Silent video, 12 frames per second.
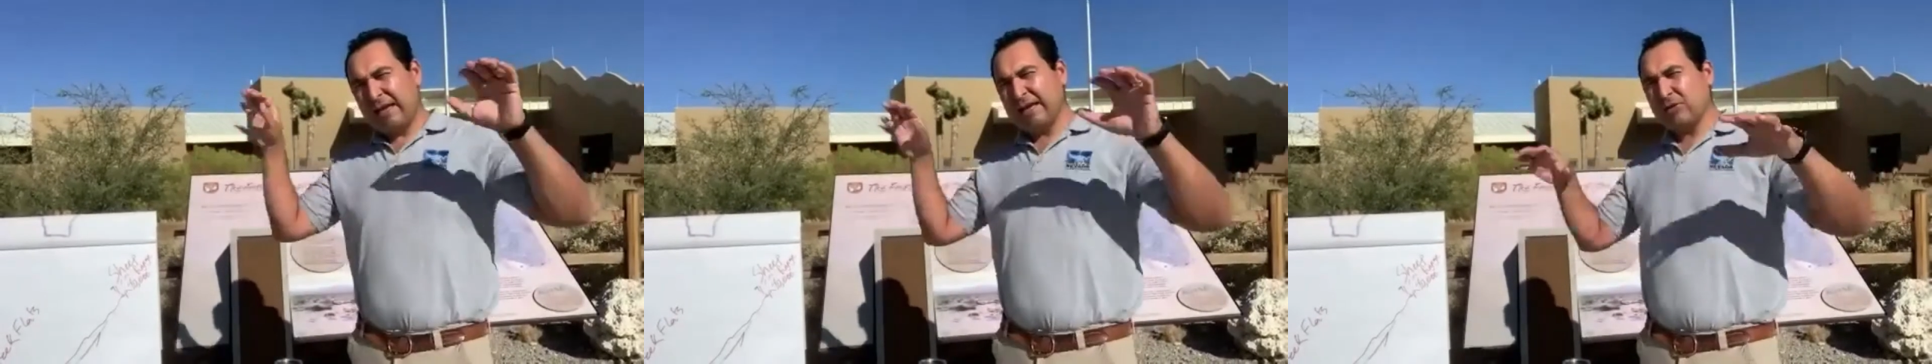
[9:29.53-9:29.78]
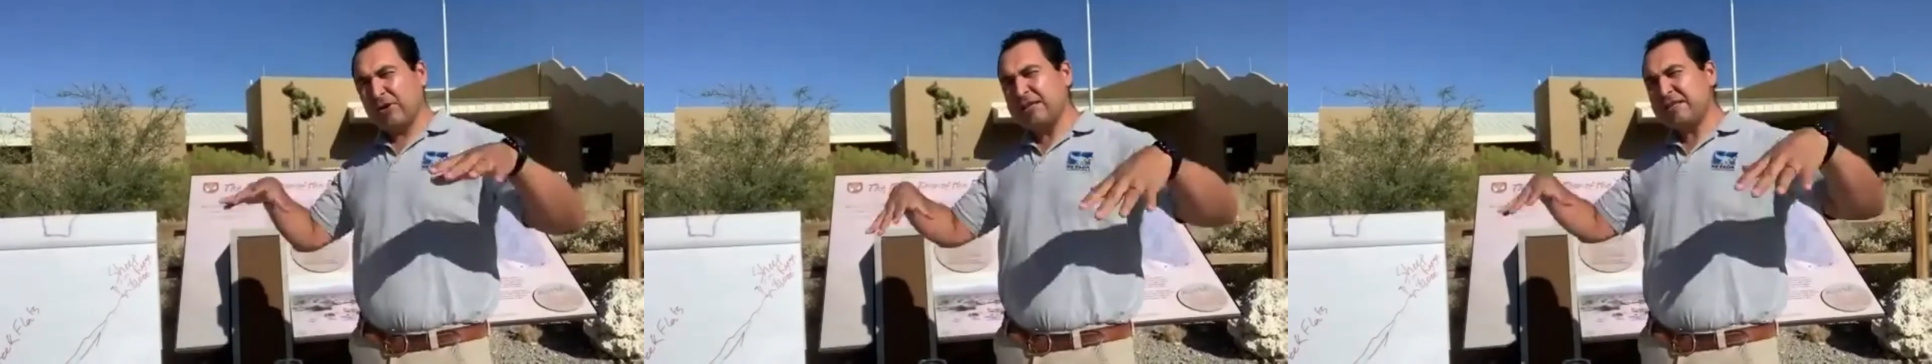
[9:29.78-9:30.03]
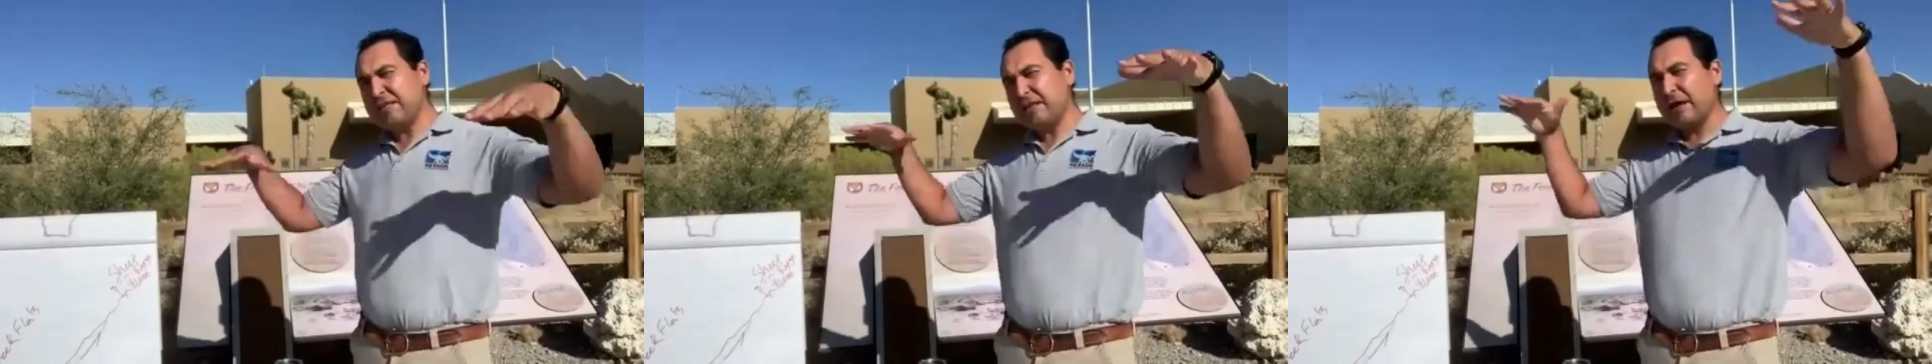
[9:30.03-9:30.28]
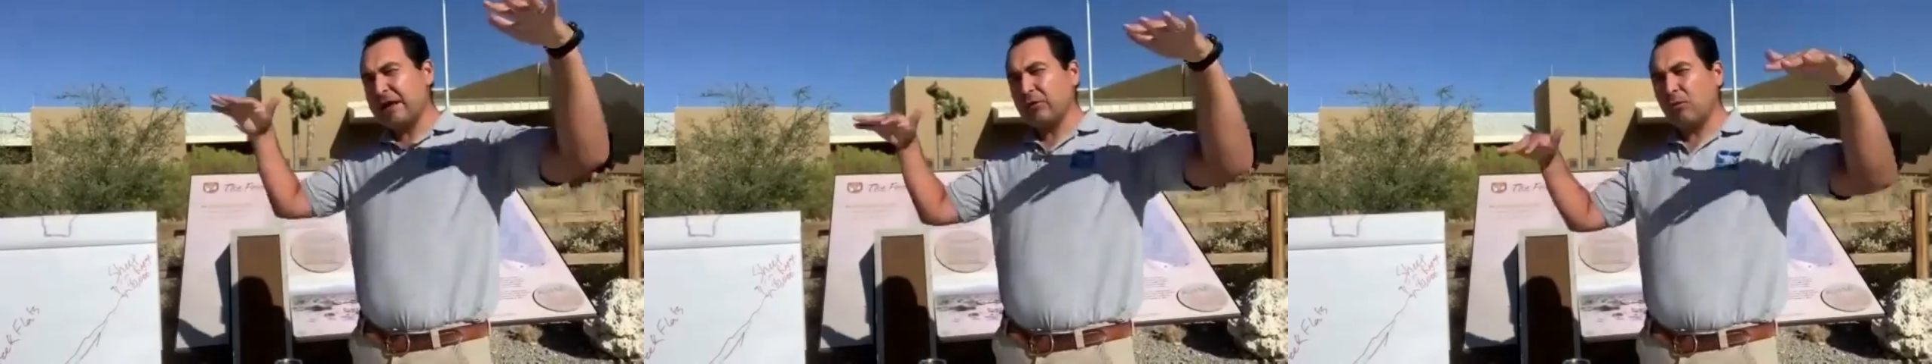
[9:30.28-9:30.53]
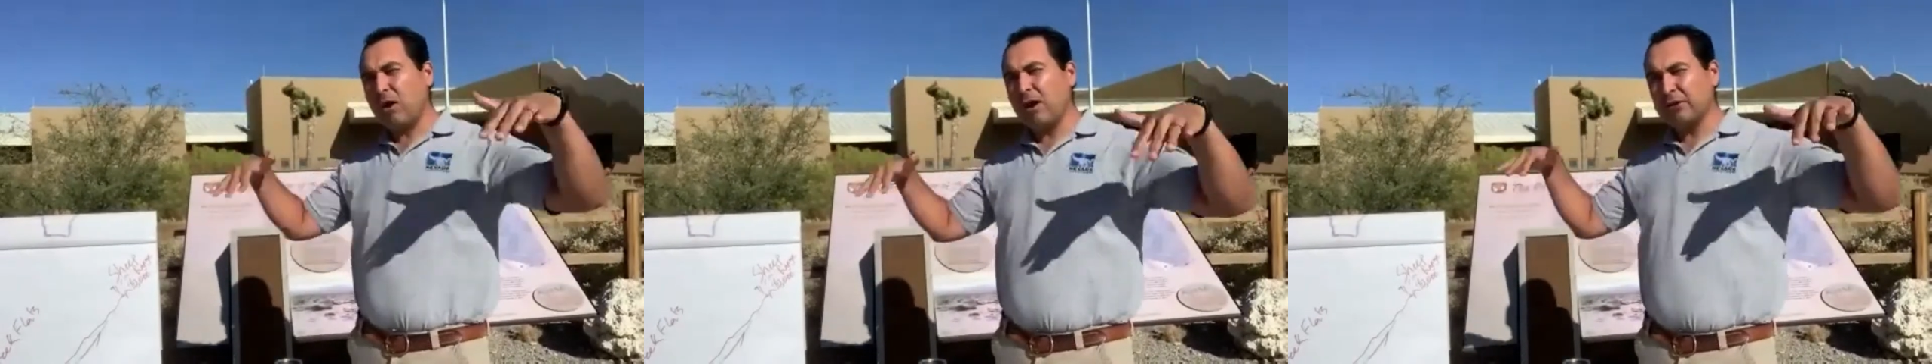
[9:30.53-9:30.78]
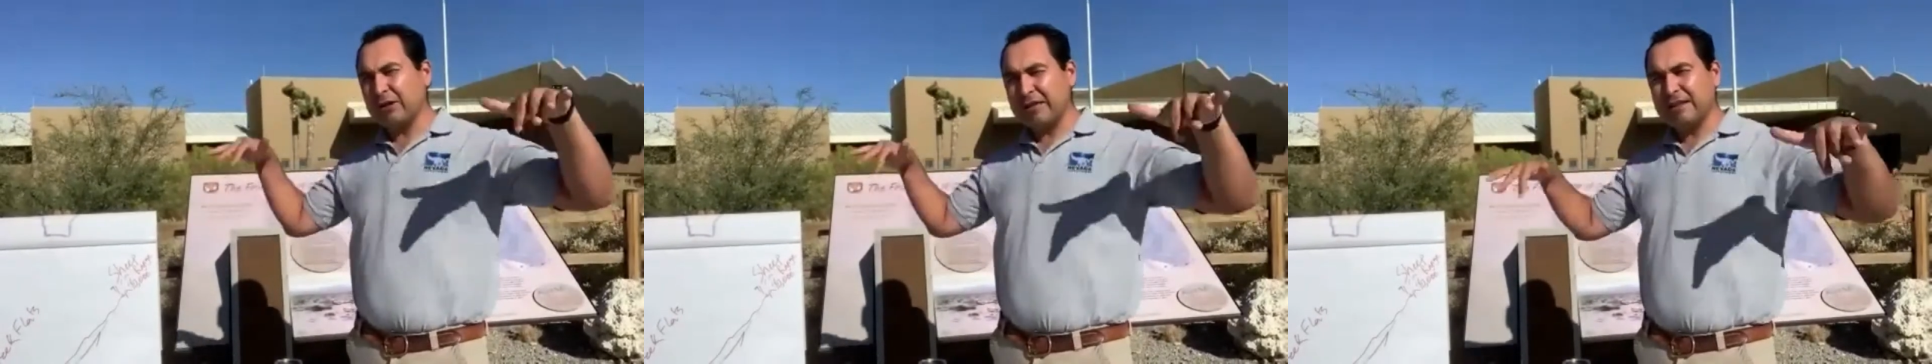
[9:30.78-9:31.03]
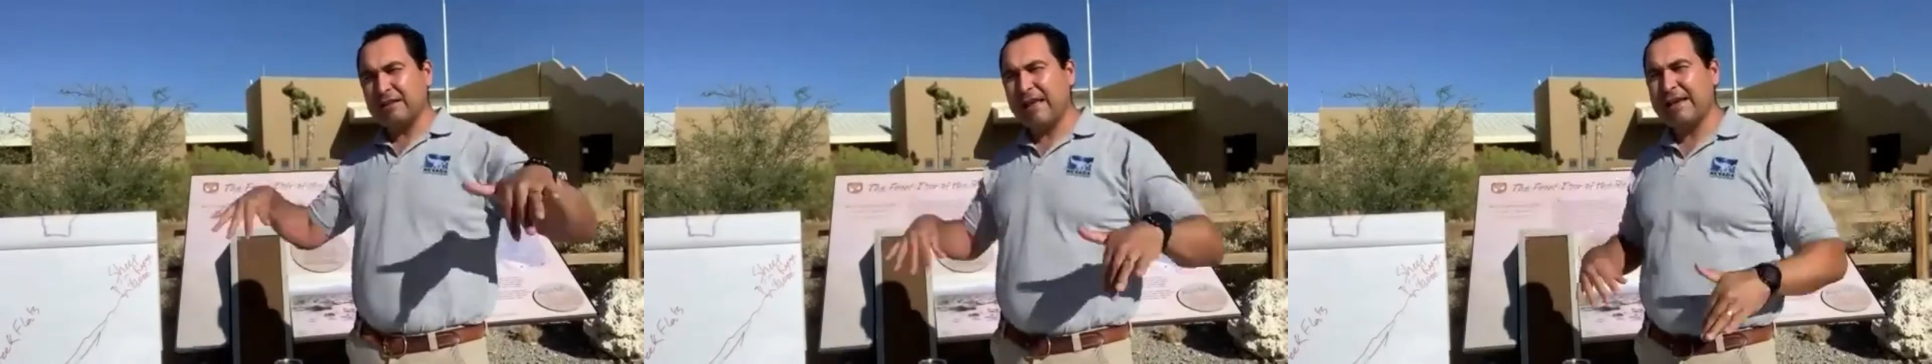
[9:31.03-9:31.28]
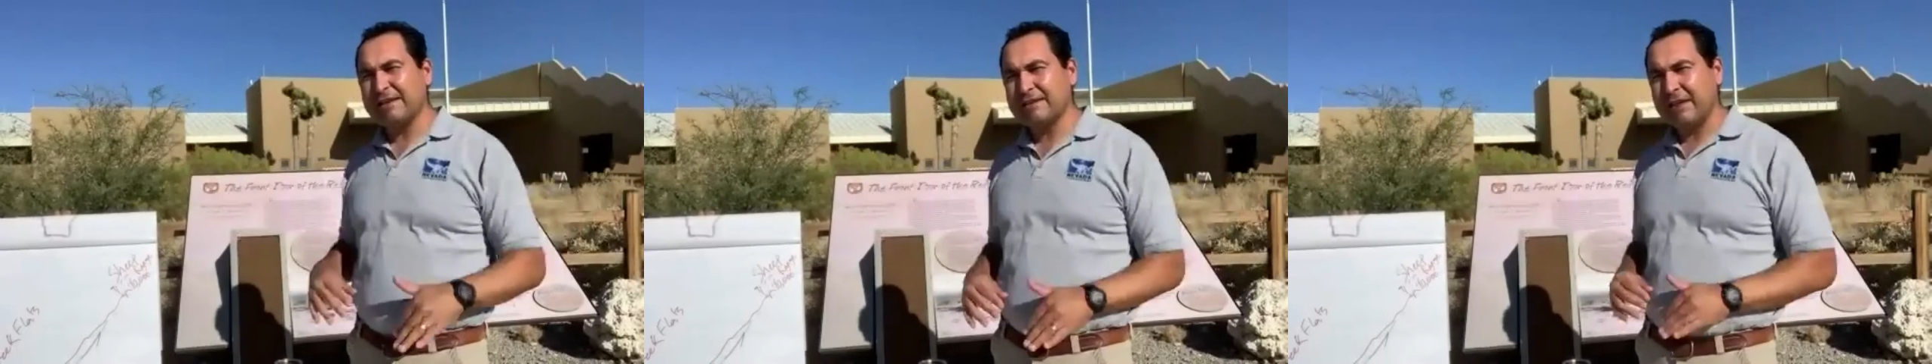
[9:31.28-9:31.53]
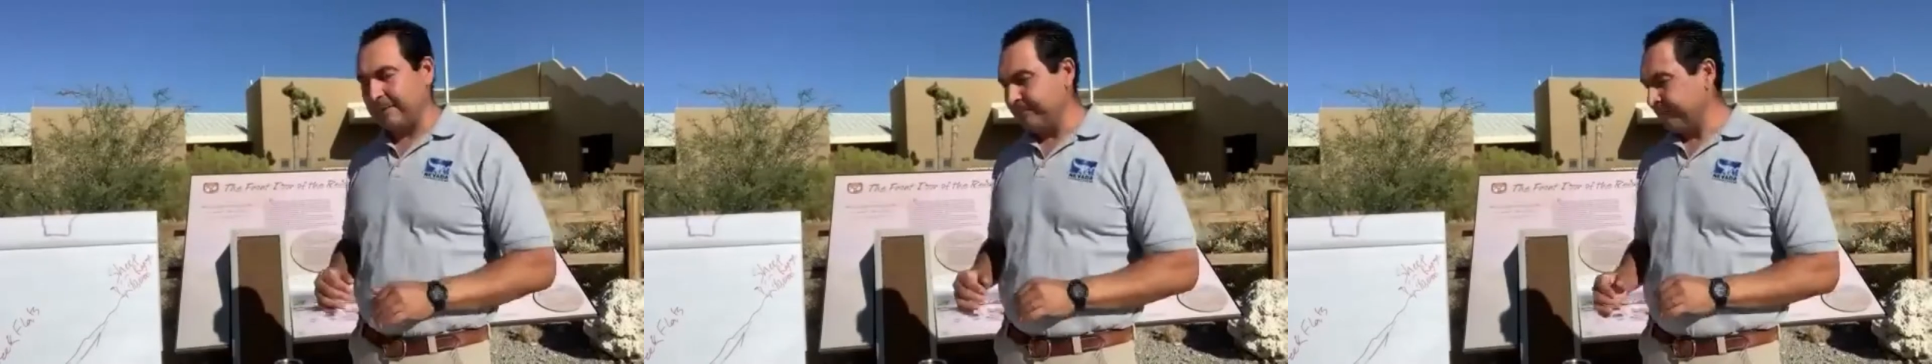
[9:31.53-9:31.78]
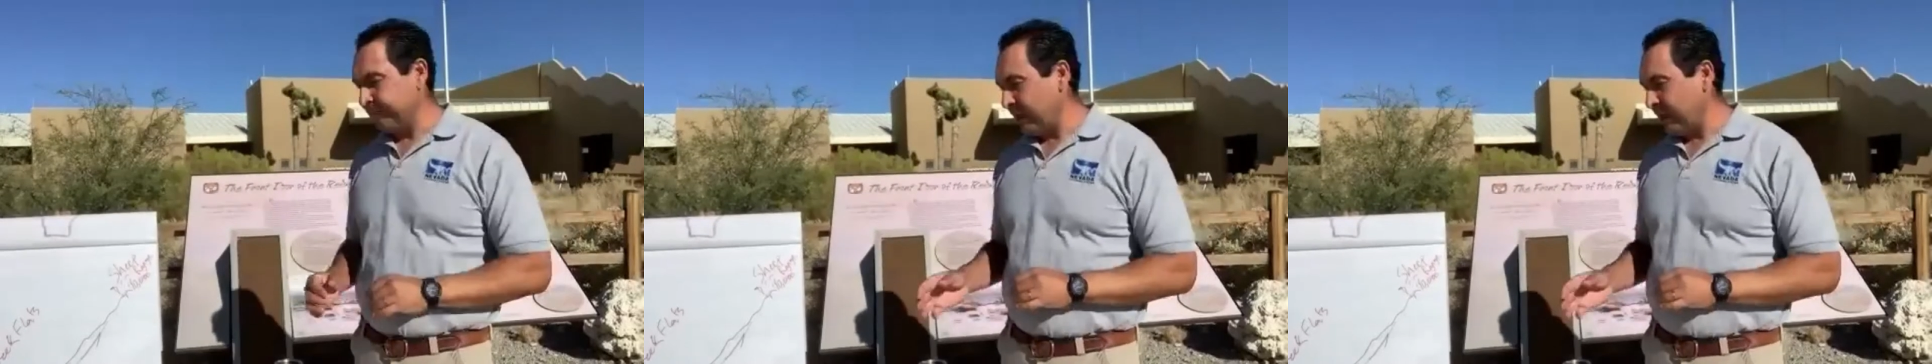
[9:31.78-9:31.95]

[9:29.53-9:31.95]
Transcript: increasing the amount of water in the landscape